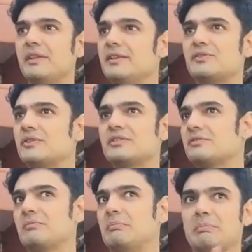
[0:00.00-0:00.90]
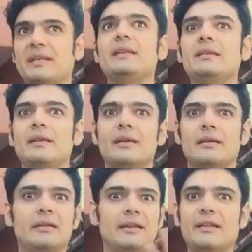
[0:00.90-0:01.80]
is just me
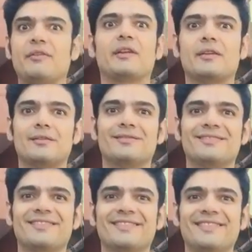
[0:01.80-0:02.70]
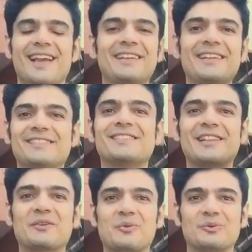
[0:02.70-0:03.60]
living. And isn't
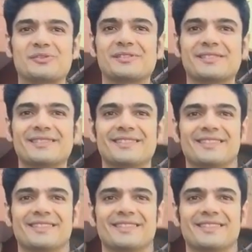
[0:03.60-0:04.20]
that gorgeous?